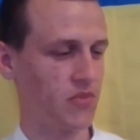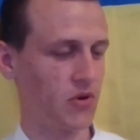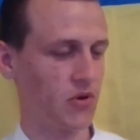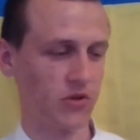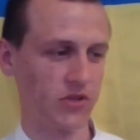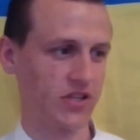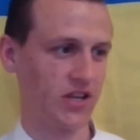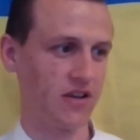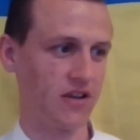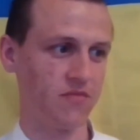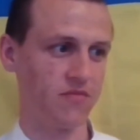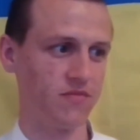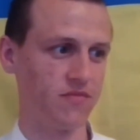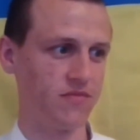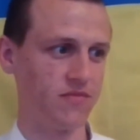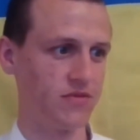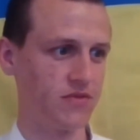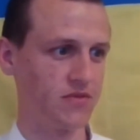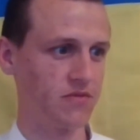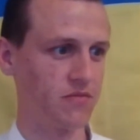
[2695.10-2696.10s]
because
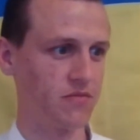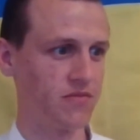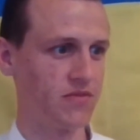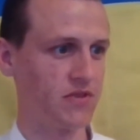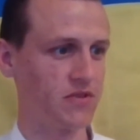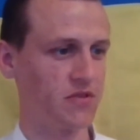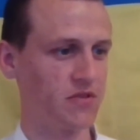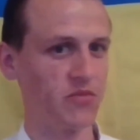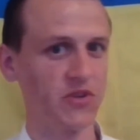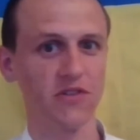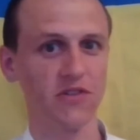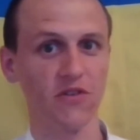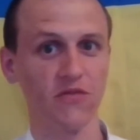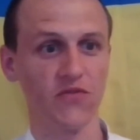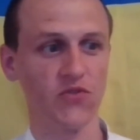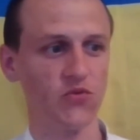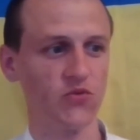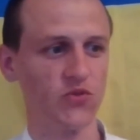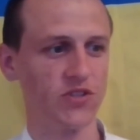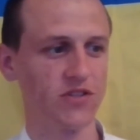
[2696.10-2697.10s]
I'm a little bit
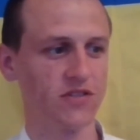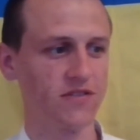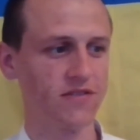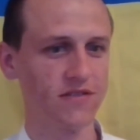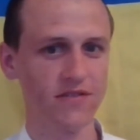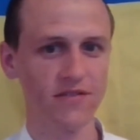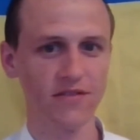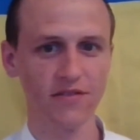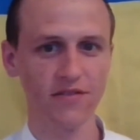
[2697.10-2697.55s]
confused.